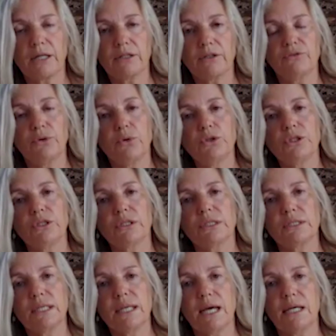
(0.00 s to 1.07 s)
California
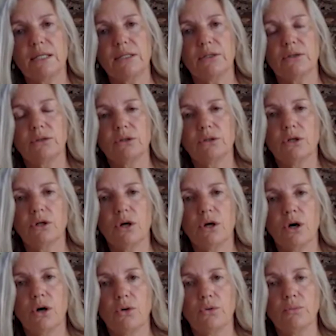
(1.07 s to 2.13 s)
because he had a
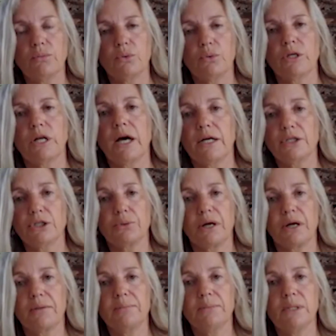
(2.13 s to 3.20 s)
home or an
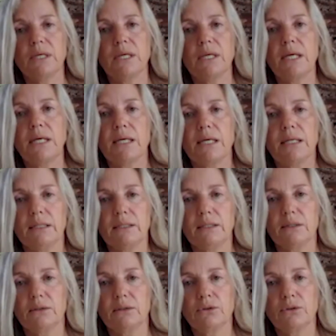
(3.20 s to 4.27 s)
ashram
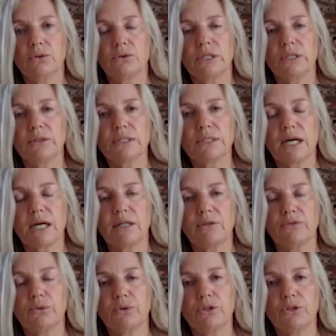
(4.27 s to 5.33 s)
in Laguna Hills in
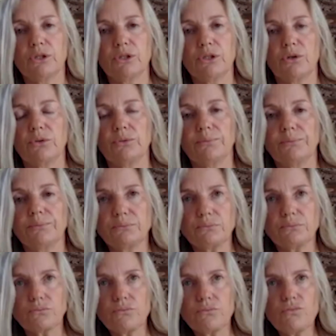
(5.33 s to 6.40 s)
California. So
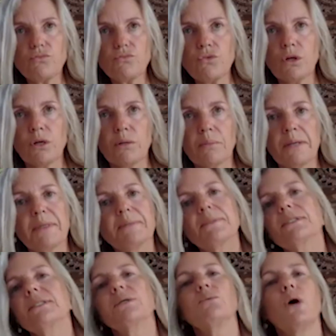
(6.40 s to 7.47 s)
my mum
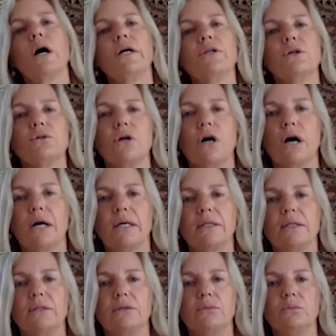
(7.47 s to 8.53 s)
said, why
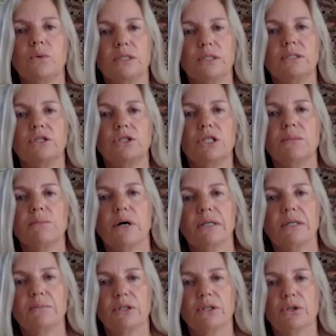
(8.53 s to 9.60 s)
doesn't she
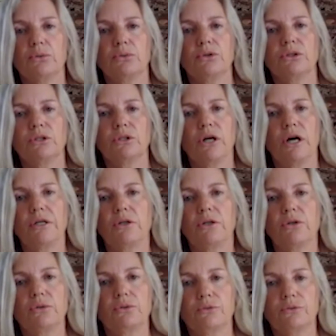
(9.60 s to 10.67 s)
mind my children and I
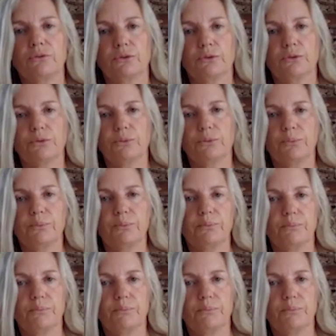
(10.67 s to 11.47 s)
go for